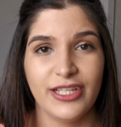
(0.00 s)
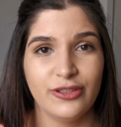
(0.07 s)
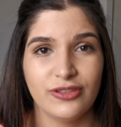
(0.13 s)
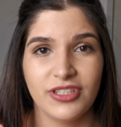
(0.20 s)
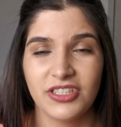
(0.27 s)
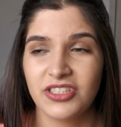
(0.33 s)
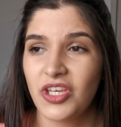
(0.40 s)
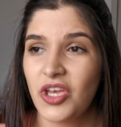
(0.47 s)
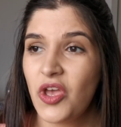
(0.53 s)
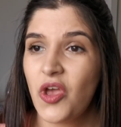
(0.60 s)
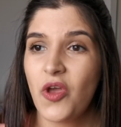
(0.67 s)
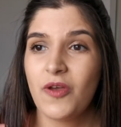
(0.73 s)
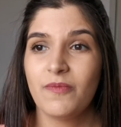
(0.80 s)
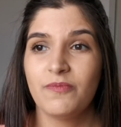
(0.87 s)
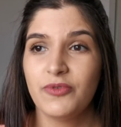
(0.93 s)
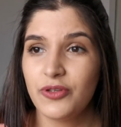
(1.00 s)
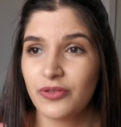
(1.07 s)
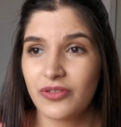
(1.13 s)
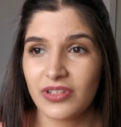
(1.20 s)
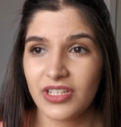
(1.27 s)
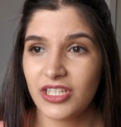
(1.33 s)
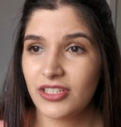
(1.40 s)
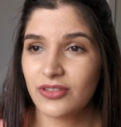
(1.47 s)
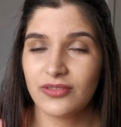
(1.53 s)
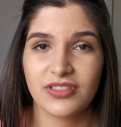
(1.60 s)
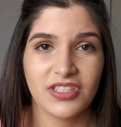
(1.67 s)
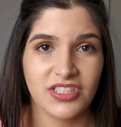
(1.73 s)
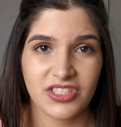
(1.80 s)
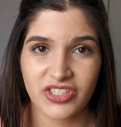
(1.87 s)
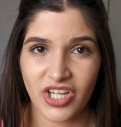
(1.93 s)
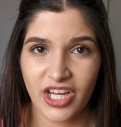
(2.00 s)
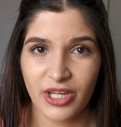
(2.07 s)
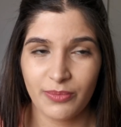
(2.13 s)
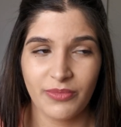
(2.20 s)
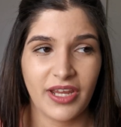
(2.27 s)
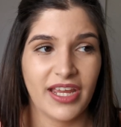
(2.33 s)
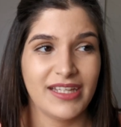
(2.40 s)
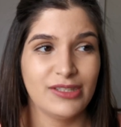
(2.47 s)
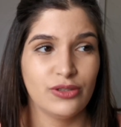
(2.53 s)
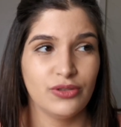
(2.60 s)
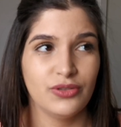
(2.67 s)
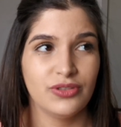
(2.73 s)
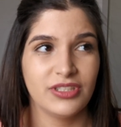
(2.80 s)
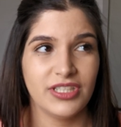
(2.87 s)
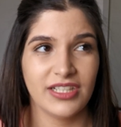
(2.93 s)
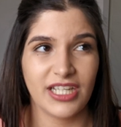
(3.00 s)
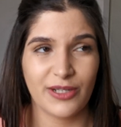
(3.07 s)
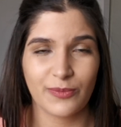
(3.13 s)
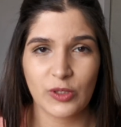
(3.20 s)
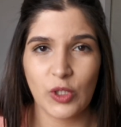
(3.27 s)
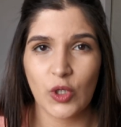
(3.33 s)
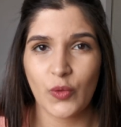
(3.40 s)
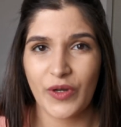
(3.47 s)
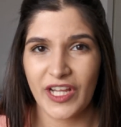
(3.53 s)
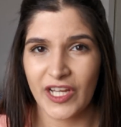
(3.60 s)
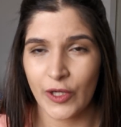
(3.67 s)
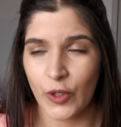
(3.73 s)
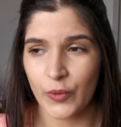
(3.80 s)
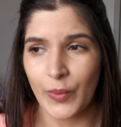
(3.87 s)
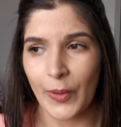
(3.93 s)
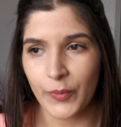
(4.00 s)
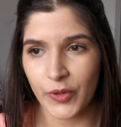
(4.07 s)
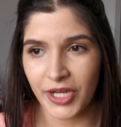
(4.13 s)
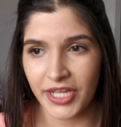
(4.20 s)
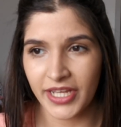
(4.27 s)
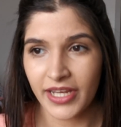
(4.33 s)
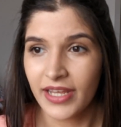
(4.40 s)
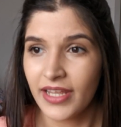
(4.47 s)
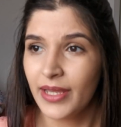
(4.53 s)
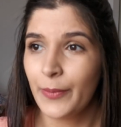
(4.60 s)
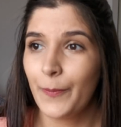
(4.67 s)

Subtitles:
I used it purely to see the time and to use the alarm clock when I go on my break.